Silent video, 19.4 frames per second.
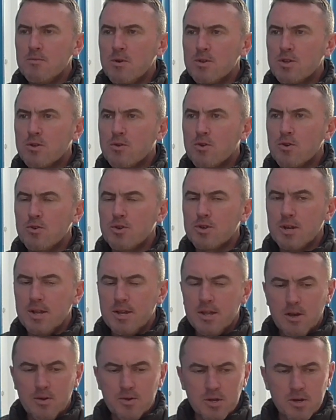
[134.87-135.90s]
and what's crucial
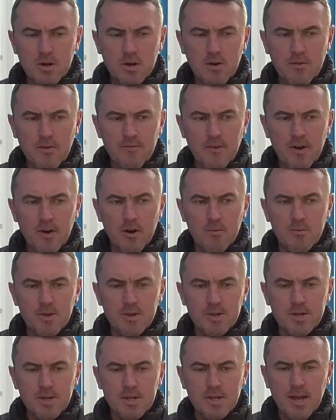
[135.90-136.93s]
in those kind of
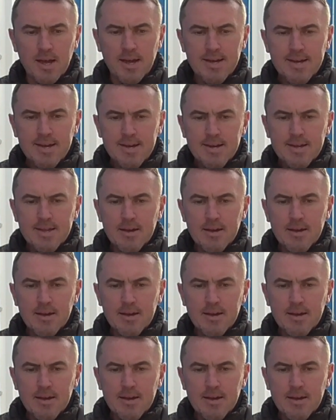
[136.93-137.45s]
environments is that